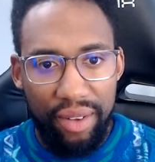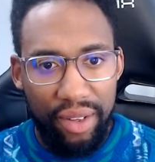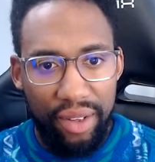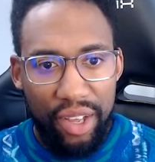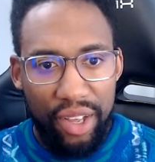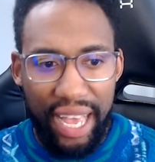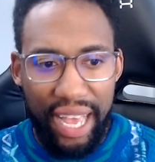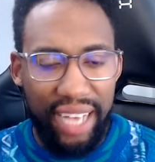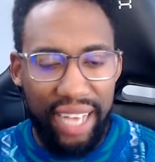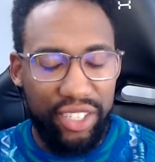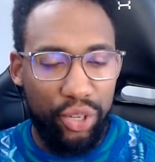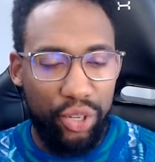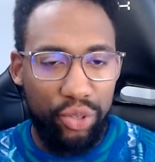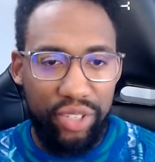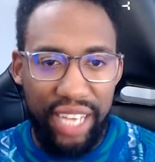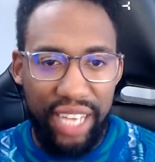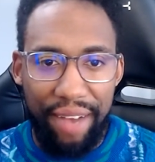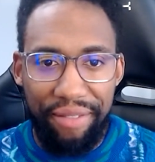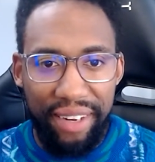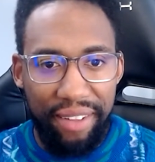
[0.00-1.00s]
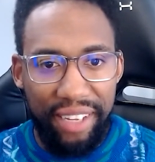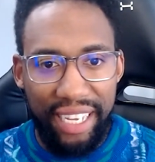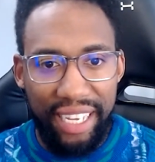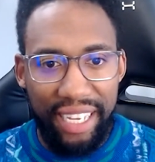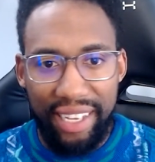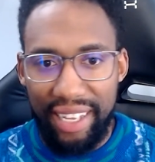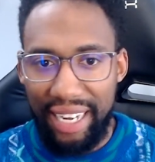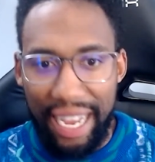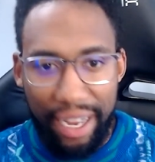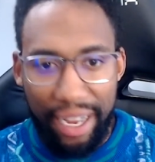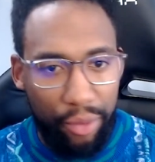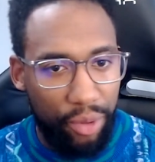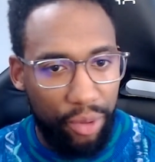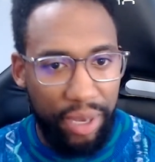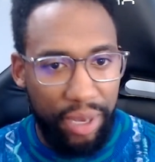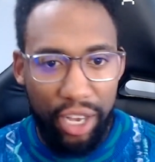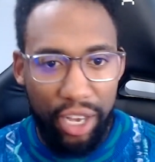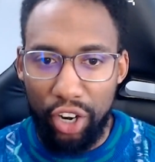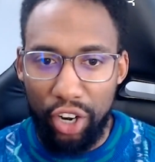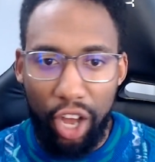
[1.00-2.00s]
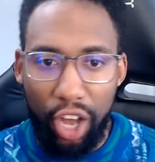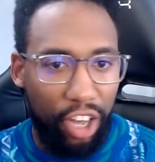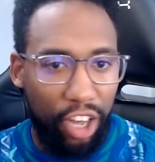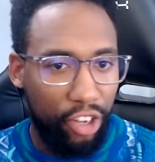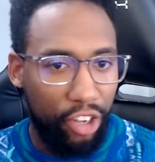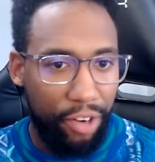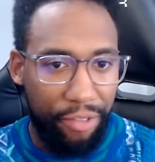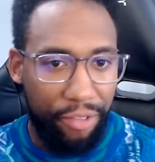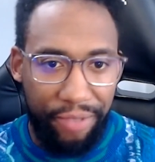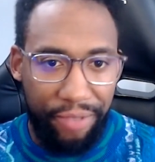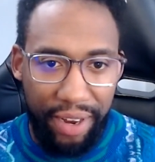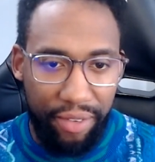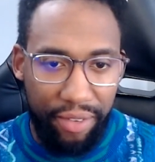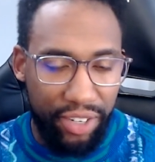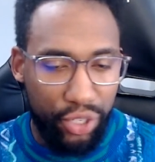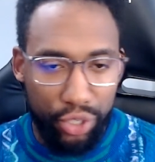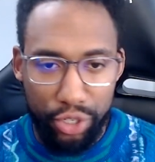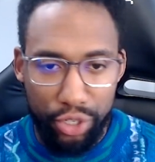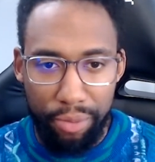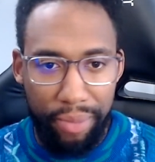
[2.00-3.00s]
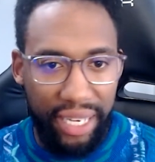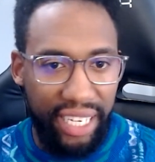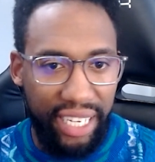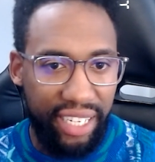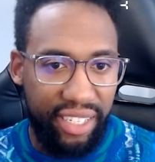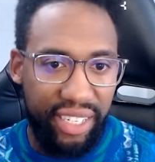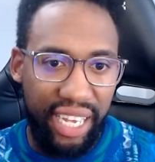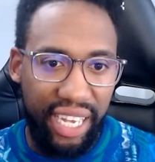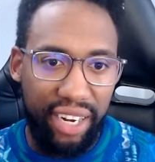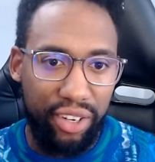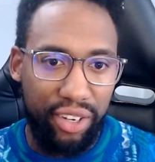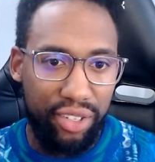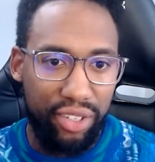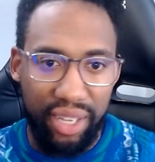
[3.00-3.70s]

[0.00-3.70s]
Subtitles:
Yeah, so definitely connect with me on all your favorite social media channels.